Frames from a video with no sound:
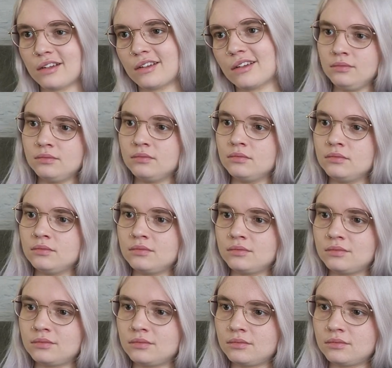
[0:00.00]
Oh, Jake, my
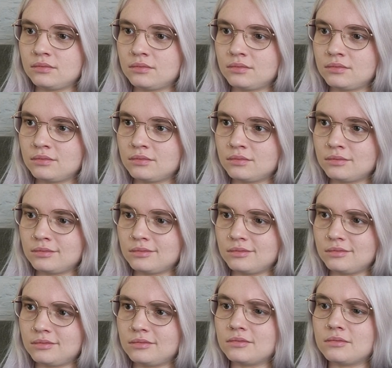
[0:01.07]
life just did that on
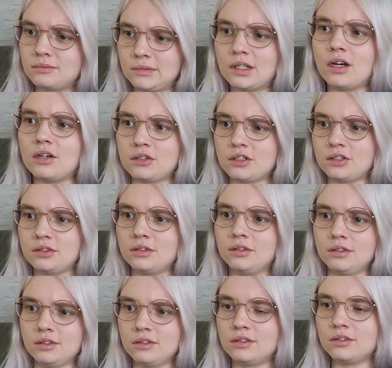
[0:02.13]
its own. Oh,
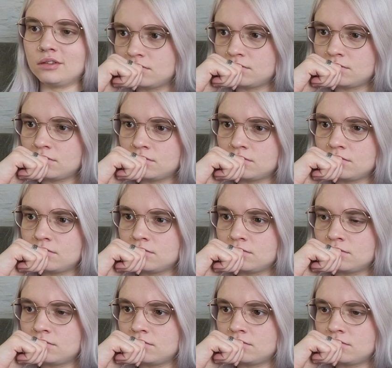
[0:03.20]
sure. The thing with Sue
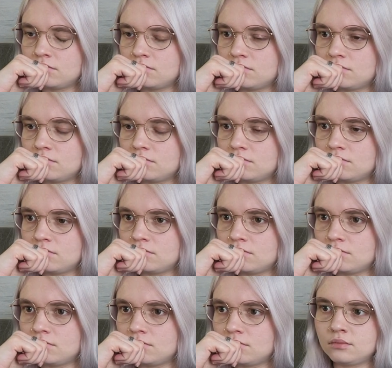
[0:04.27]
Lee and you, will it go
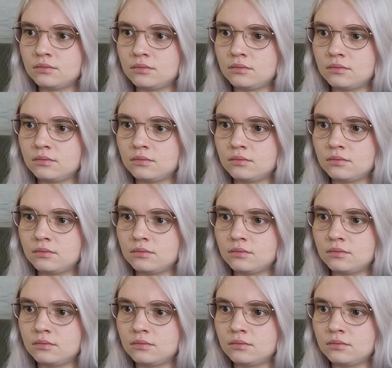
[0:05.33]
on? I'll